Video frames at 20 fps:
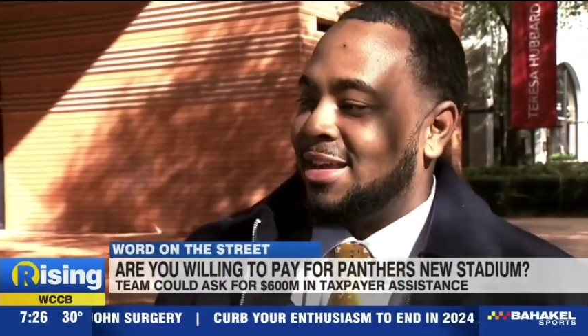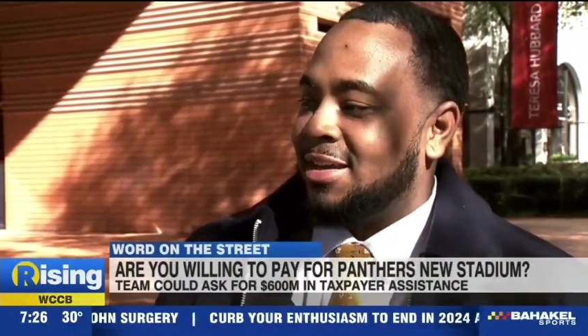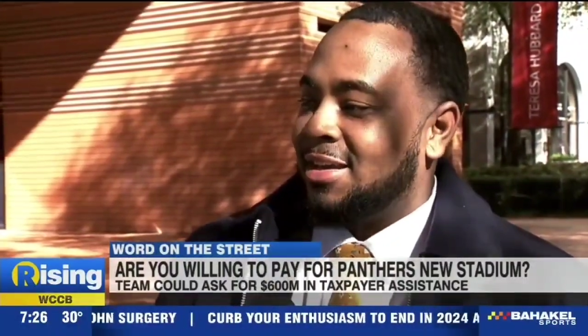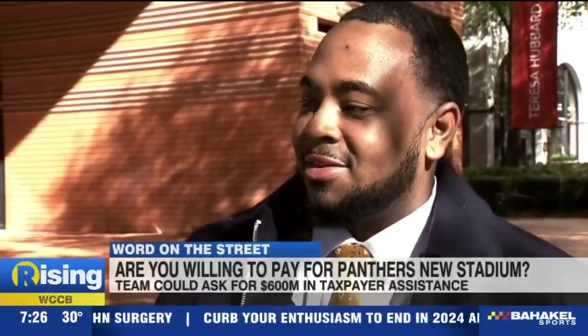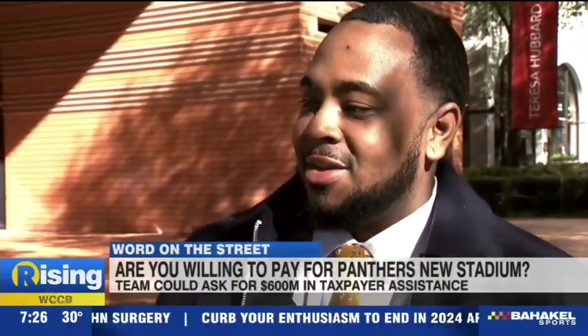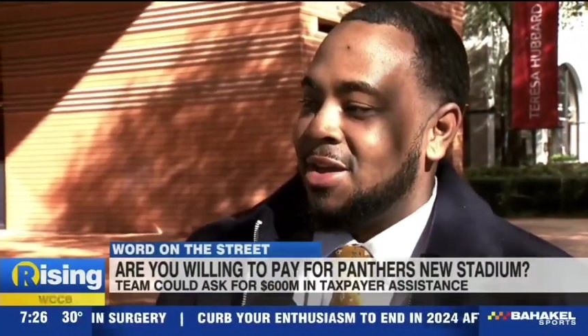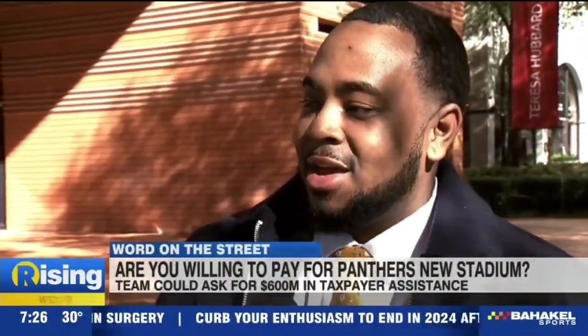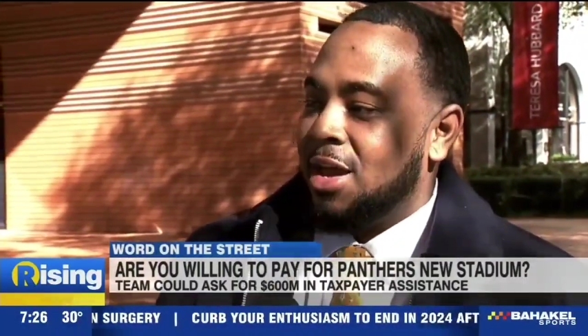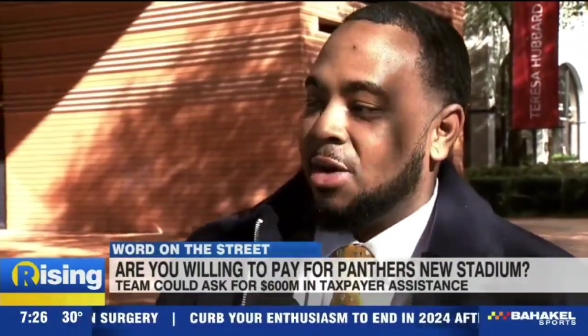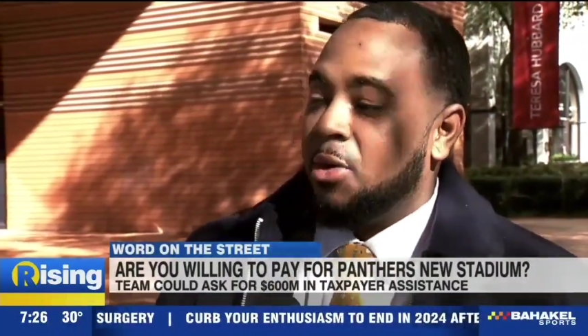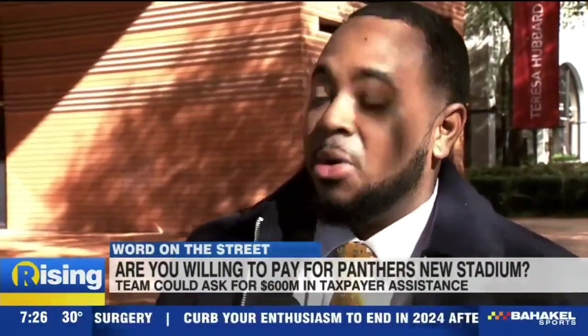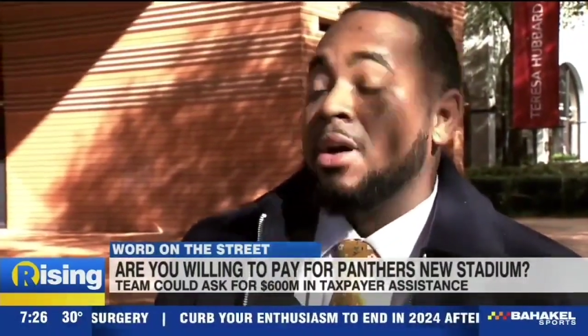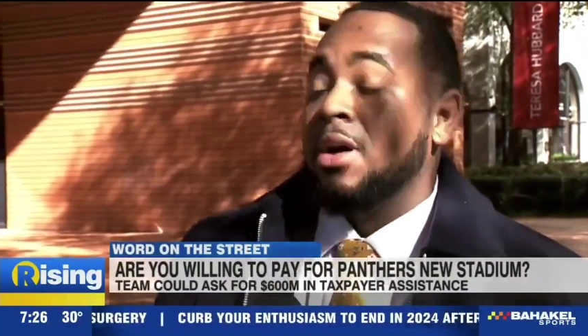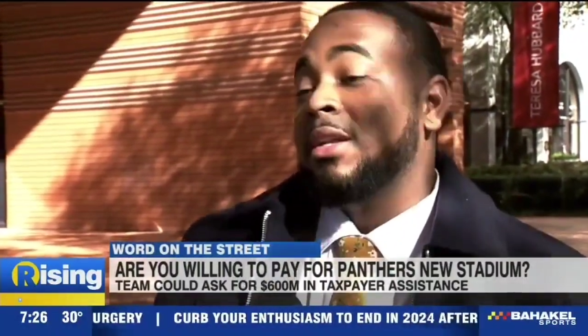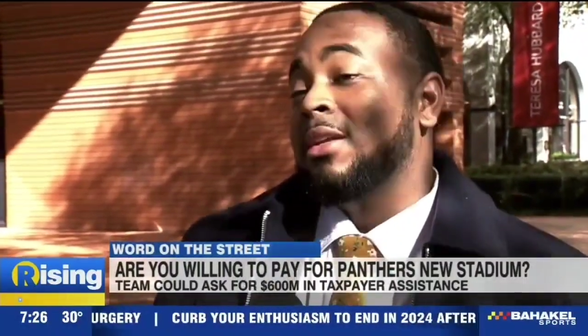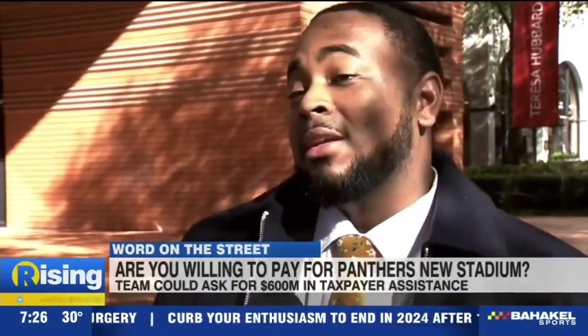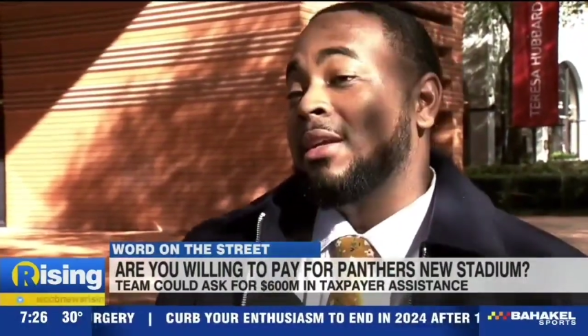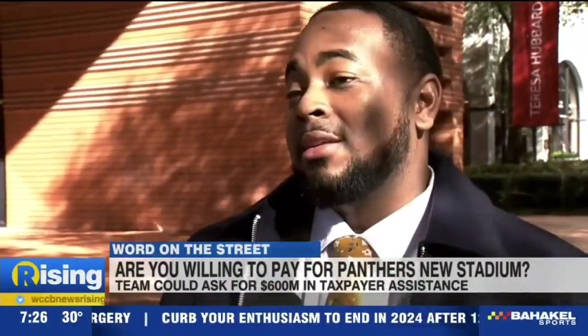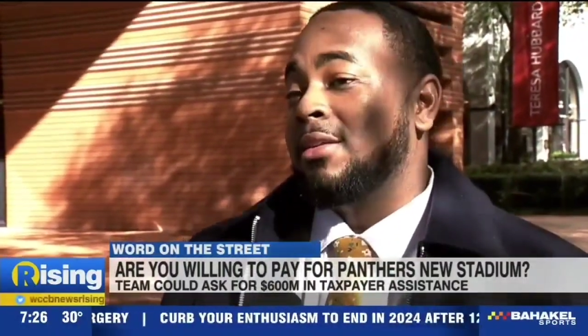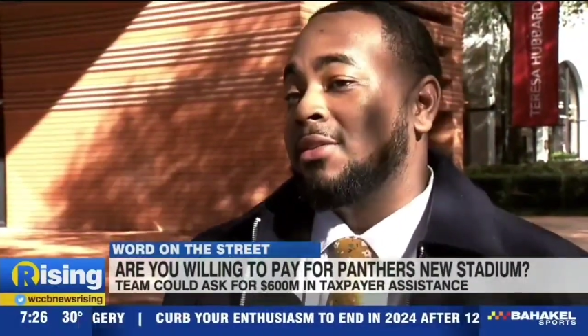Like,
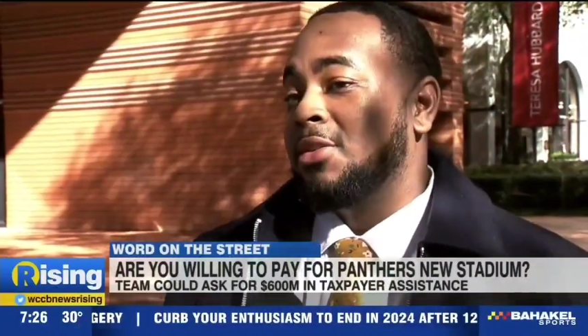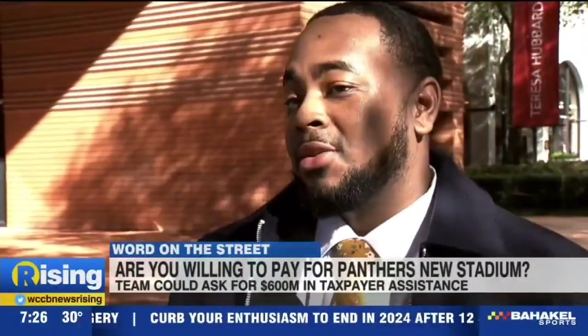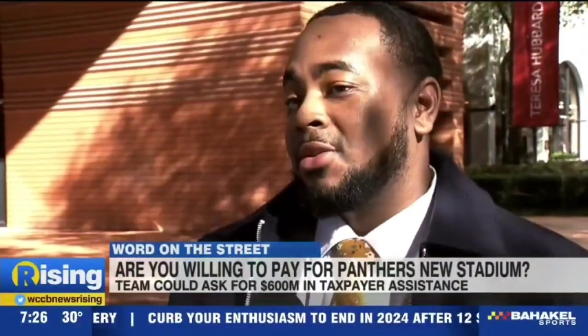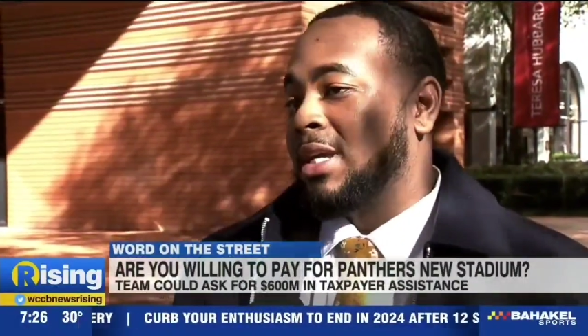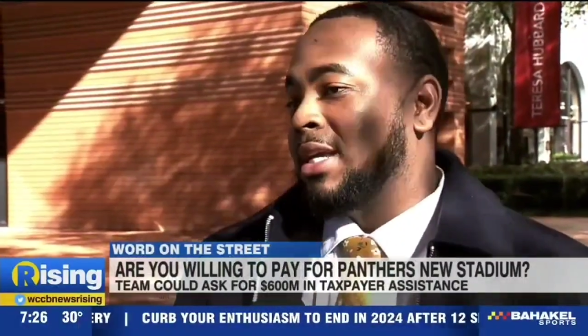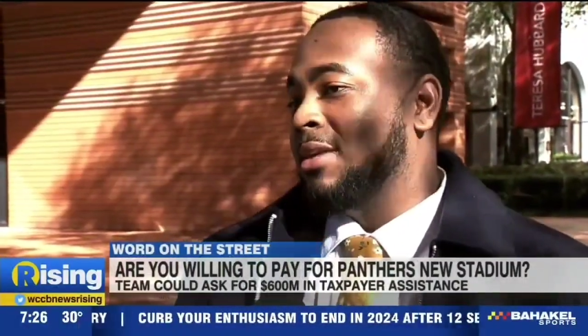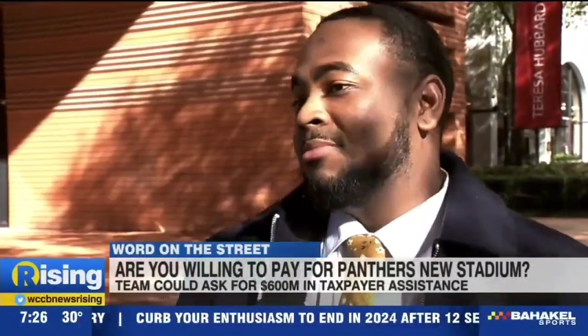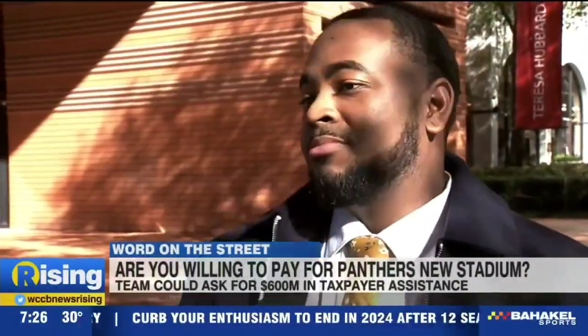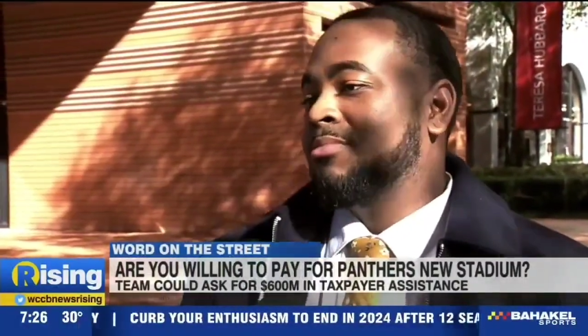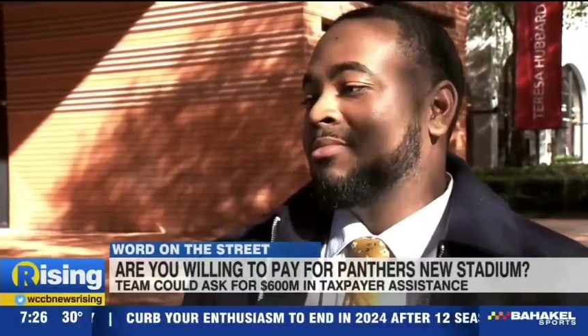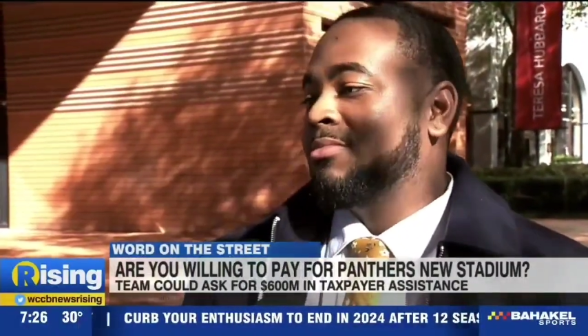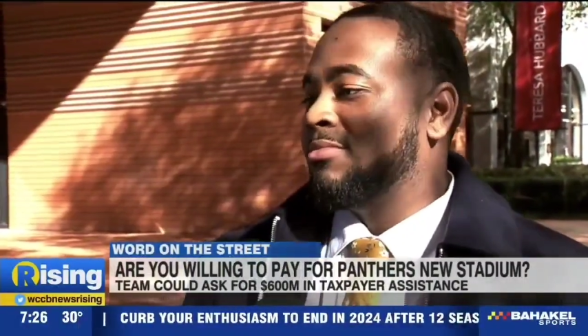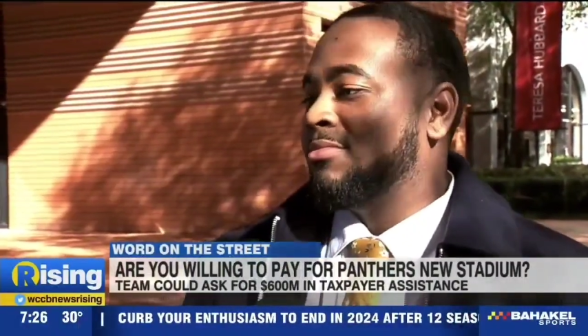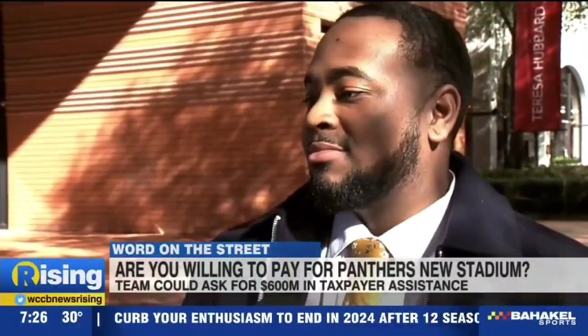well, and, and, you know, keep.